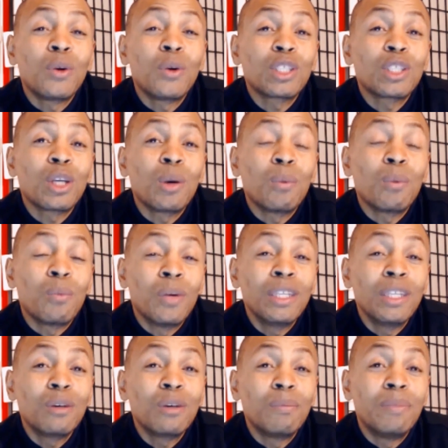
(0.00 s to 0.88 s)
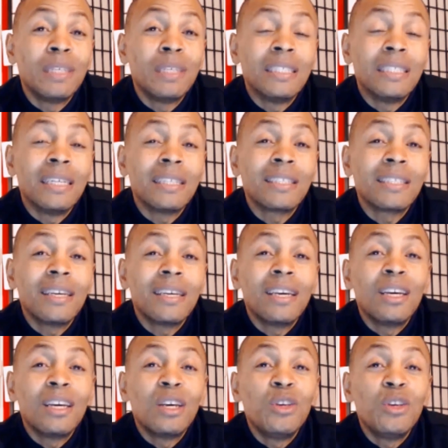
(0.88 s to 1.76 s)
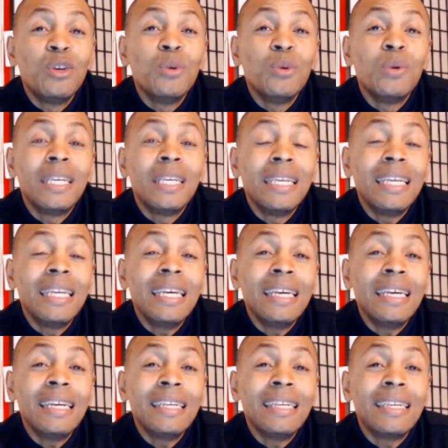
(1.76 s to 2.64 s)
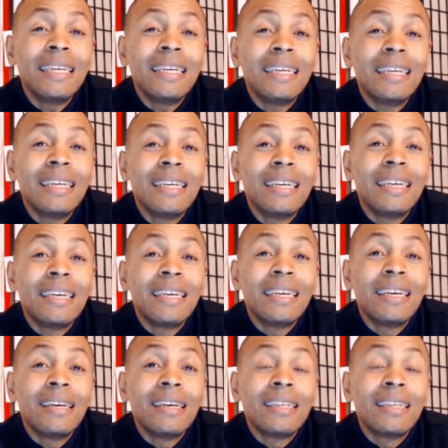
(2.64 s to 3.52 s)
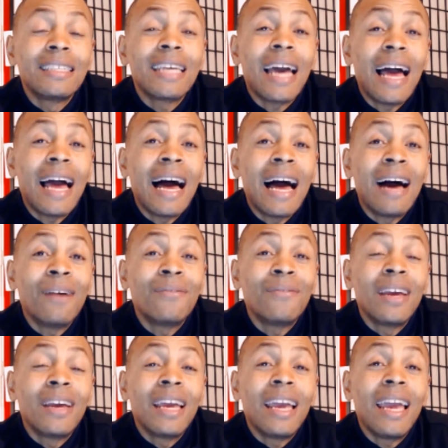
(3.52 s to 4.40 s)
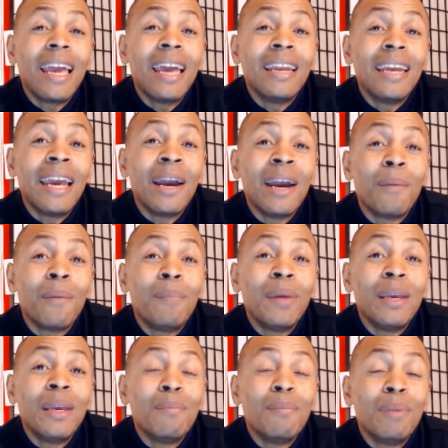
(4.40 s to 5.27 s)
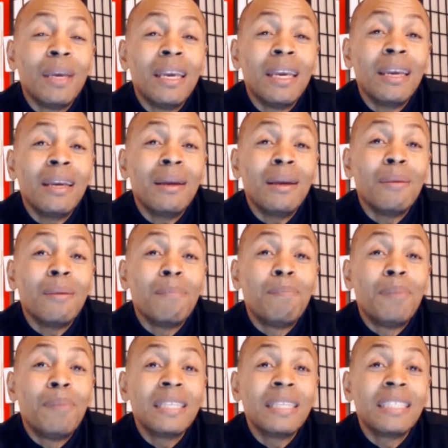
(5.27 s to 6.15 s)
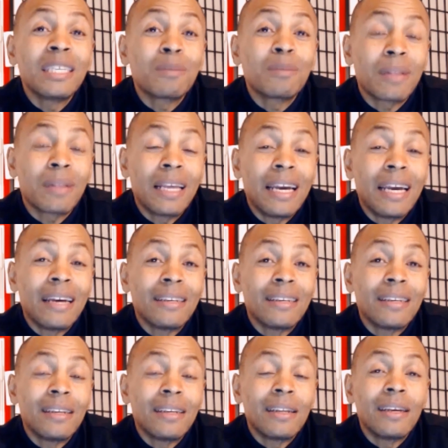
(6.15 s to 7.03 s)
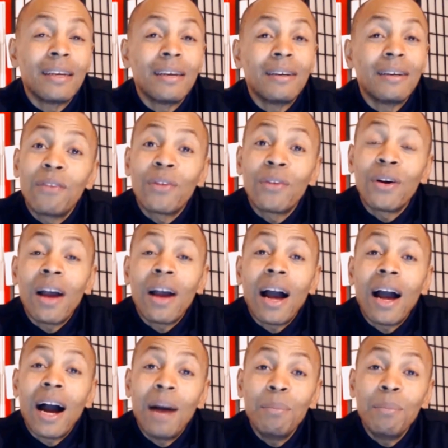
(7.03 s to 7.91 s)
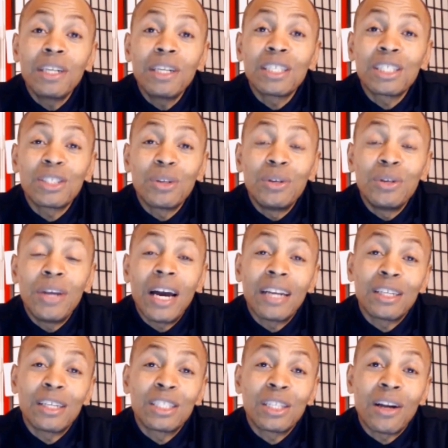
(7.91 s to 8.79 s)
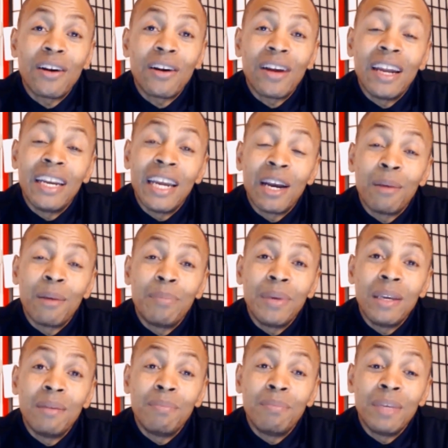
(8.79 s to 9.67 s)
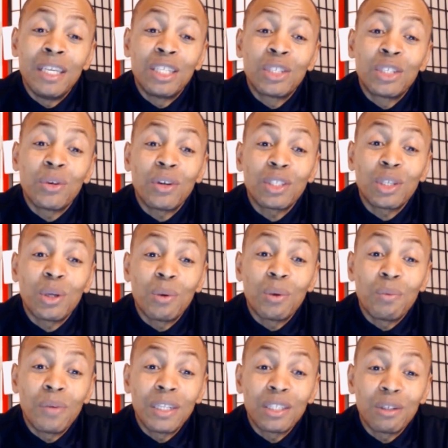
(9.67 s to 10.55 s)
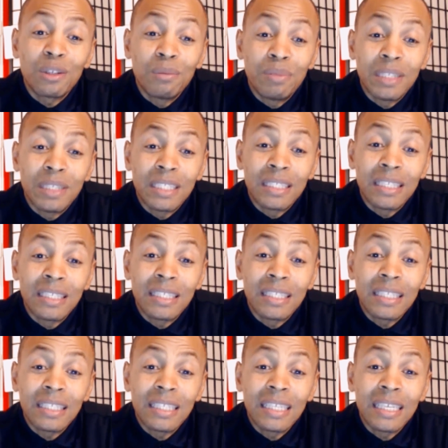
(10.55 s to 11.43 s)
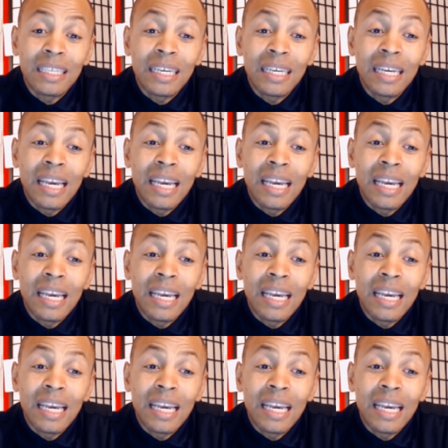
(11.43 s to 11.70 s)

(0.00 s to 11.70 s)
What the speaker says: short-term rental business, you would need to have an Airbnb business plan. However, I'm going to show you how to start an Airbnb short-term rental business,